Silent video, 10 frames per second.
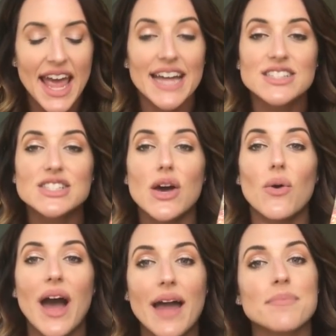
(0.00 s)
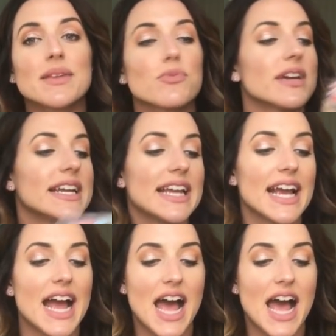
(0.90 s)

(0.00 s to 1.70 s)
And so I'm reading,